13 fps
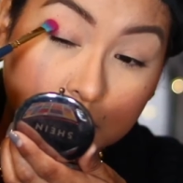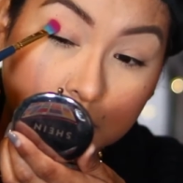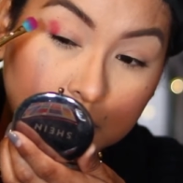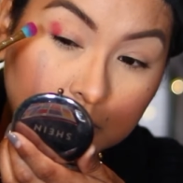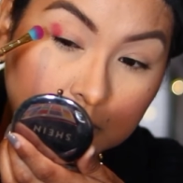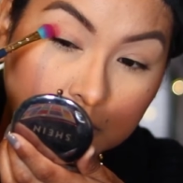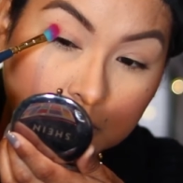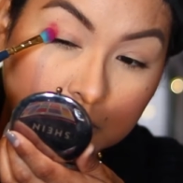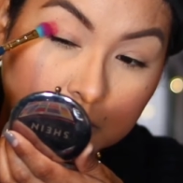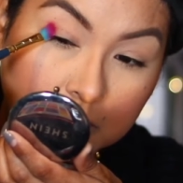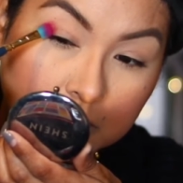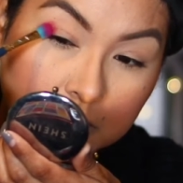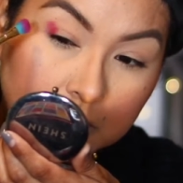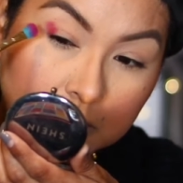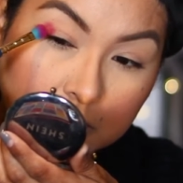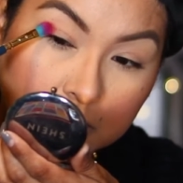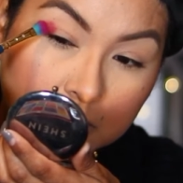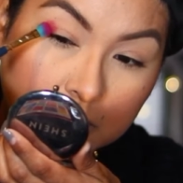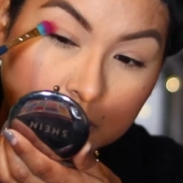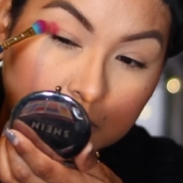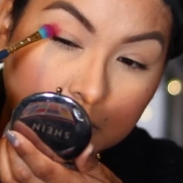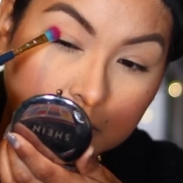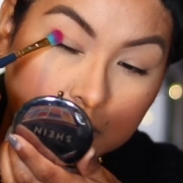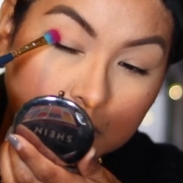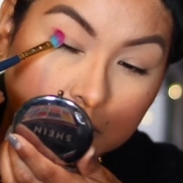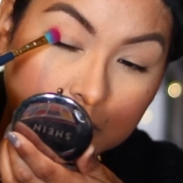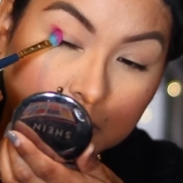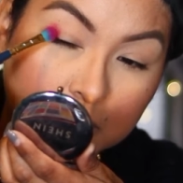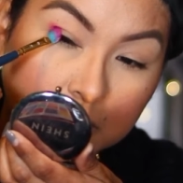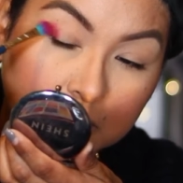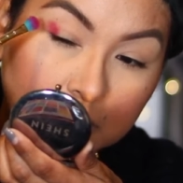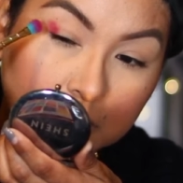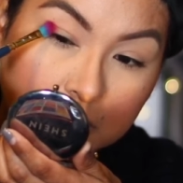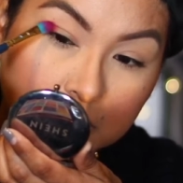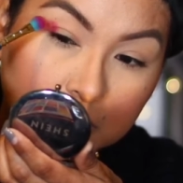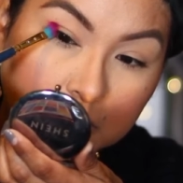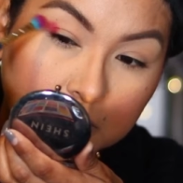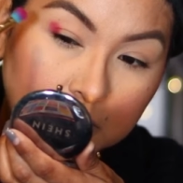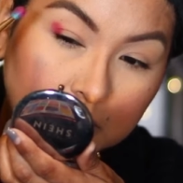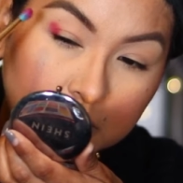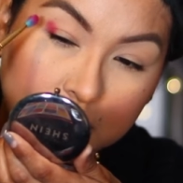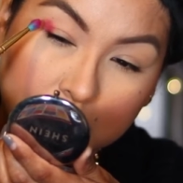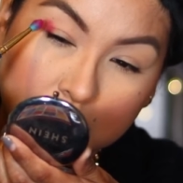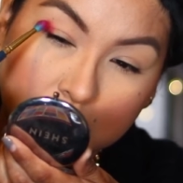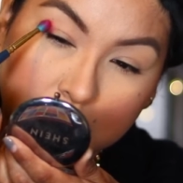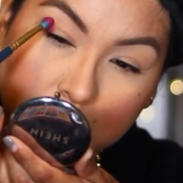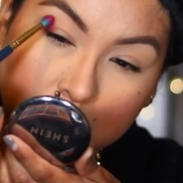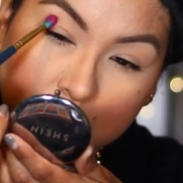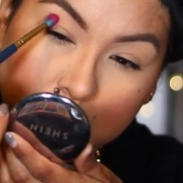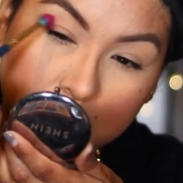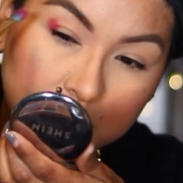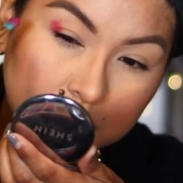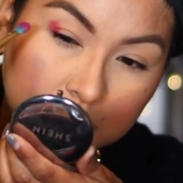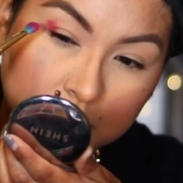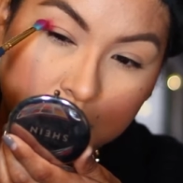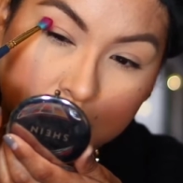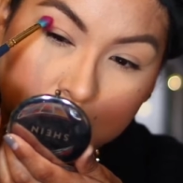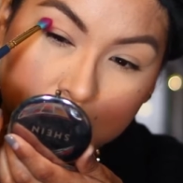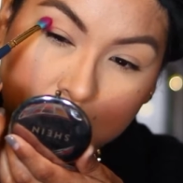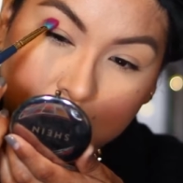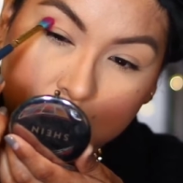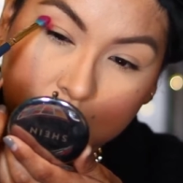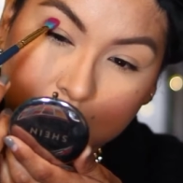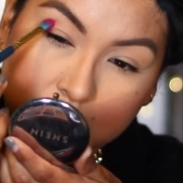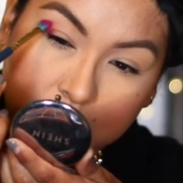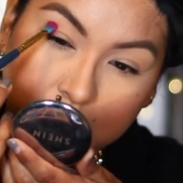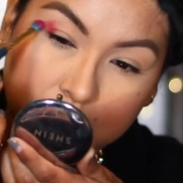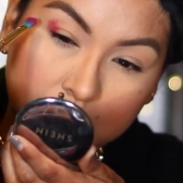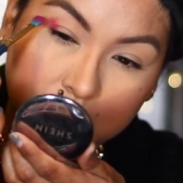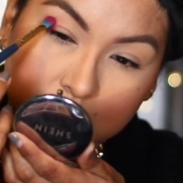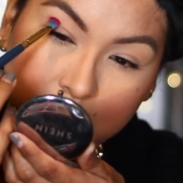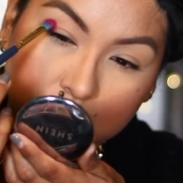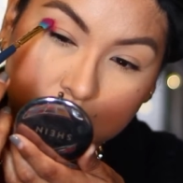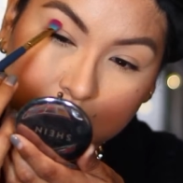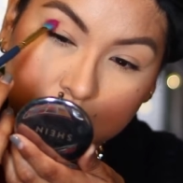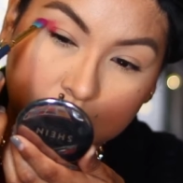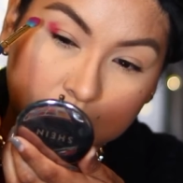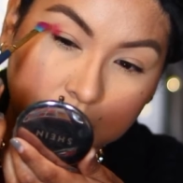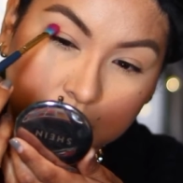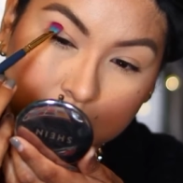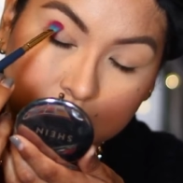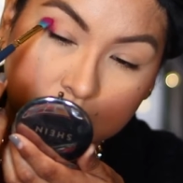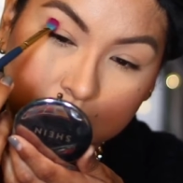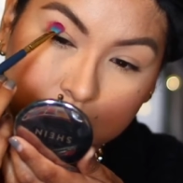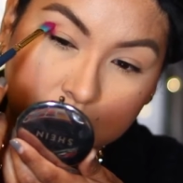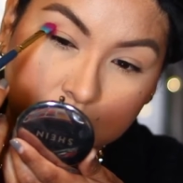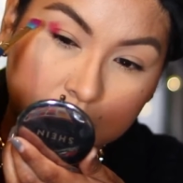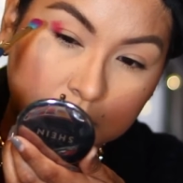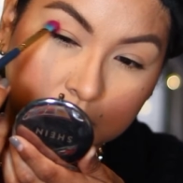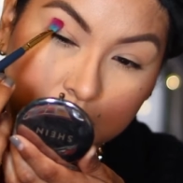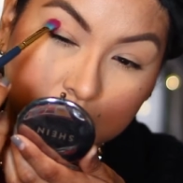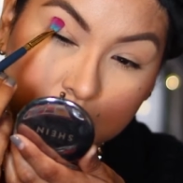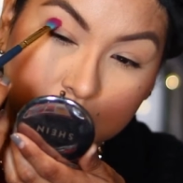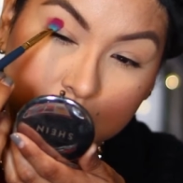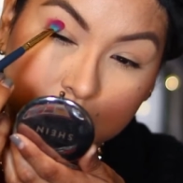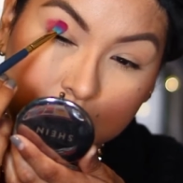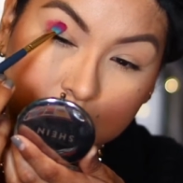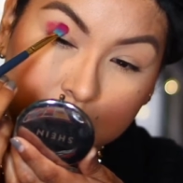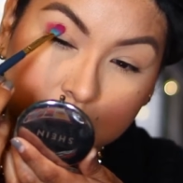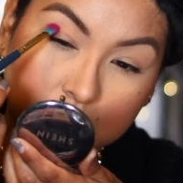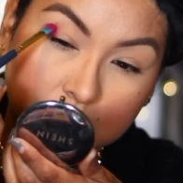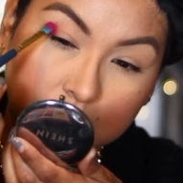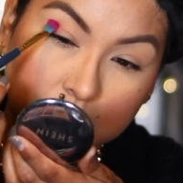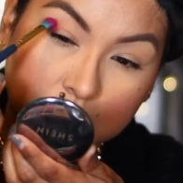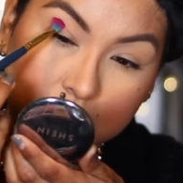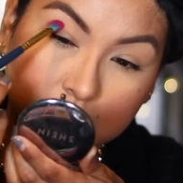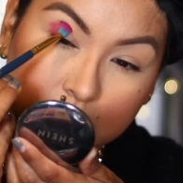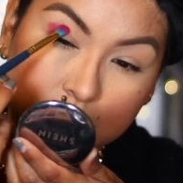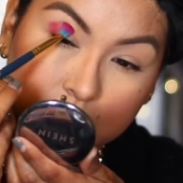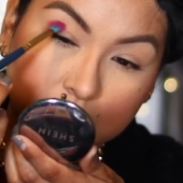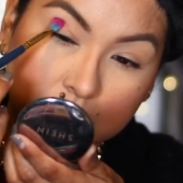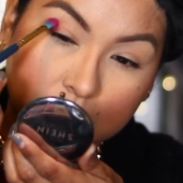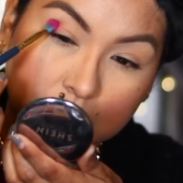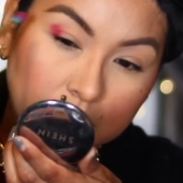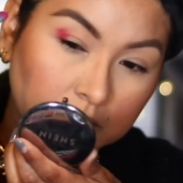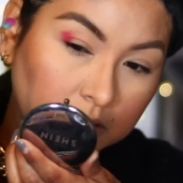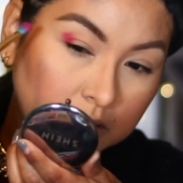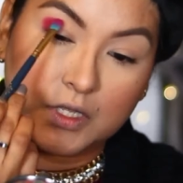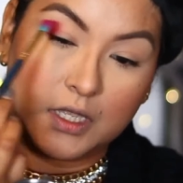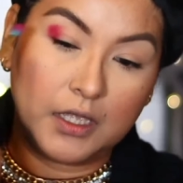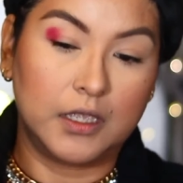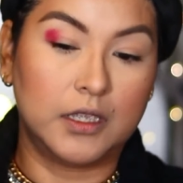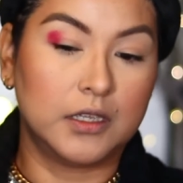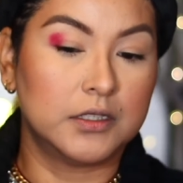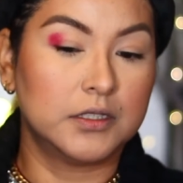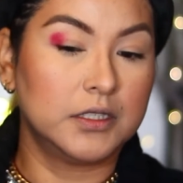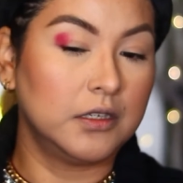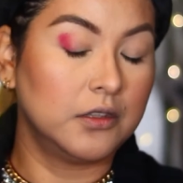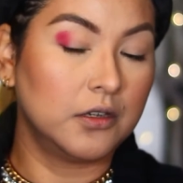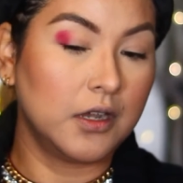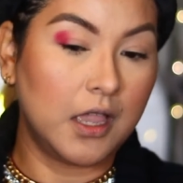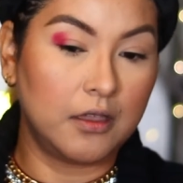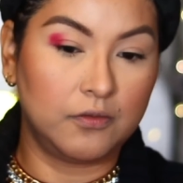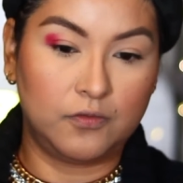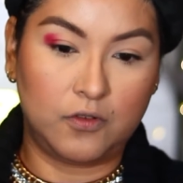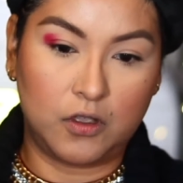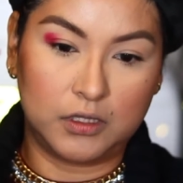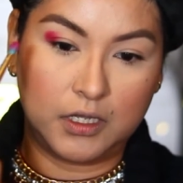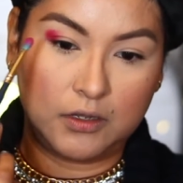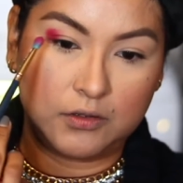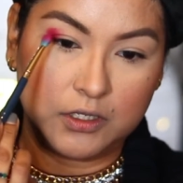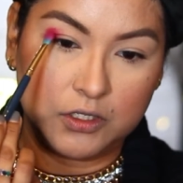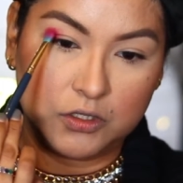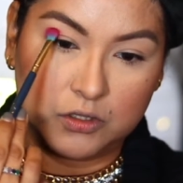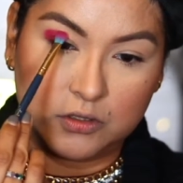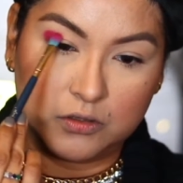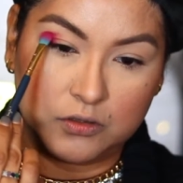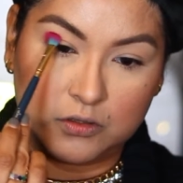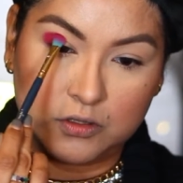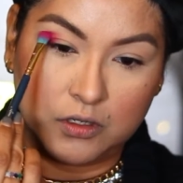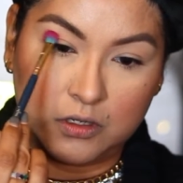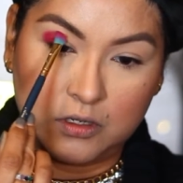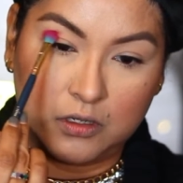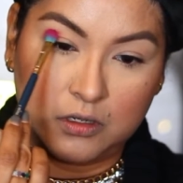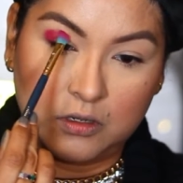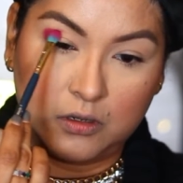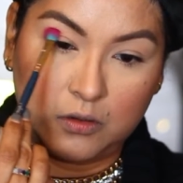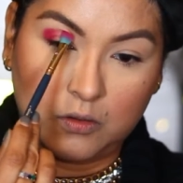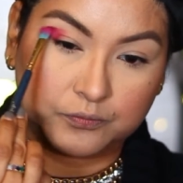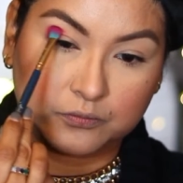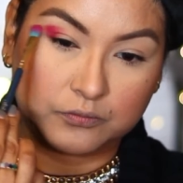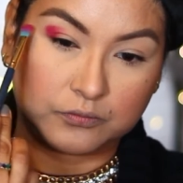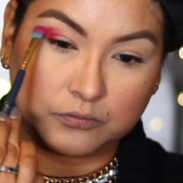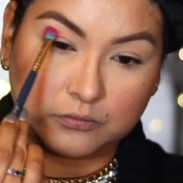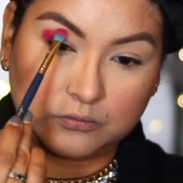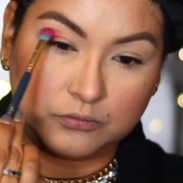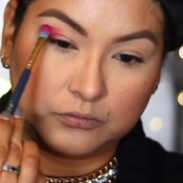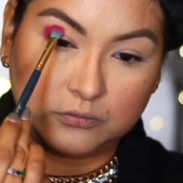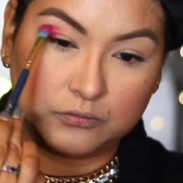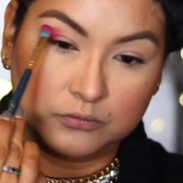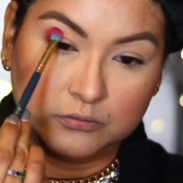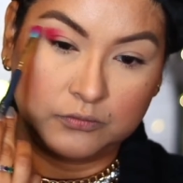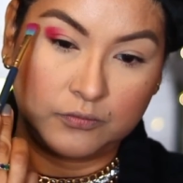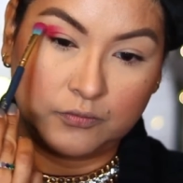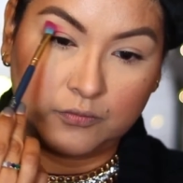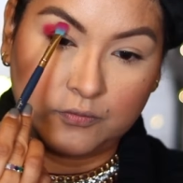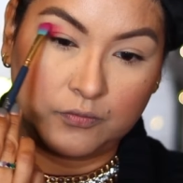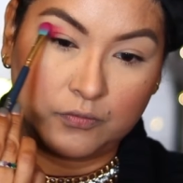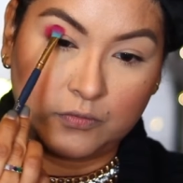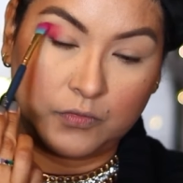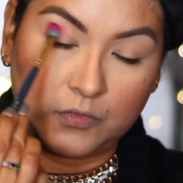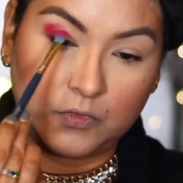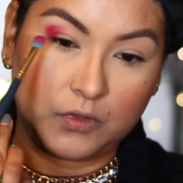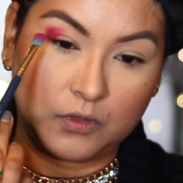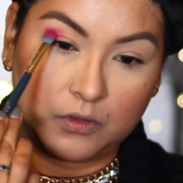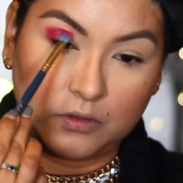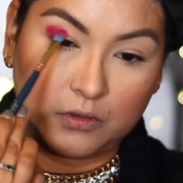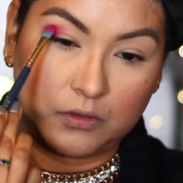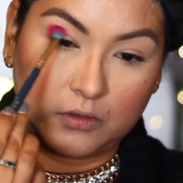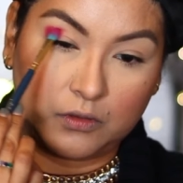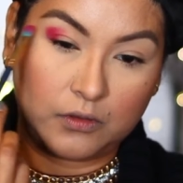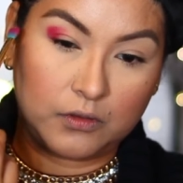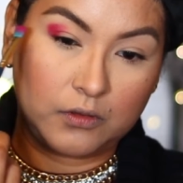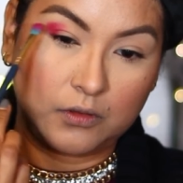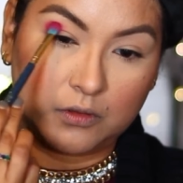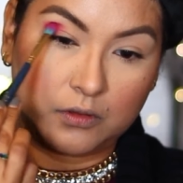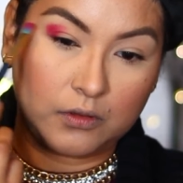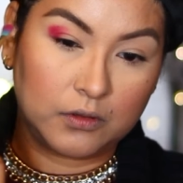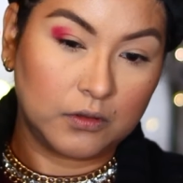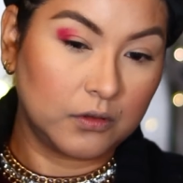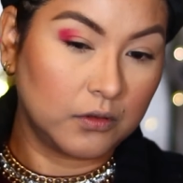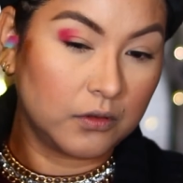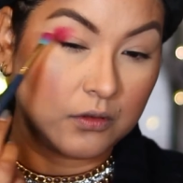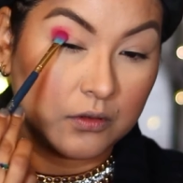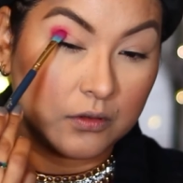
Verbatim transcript: I'm trying to go in there lightly and start slowly building it up just because I don't want to go in with a lot of product and either have fallout issues or uh, placement because I can't erase.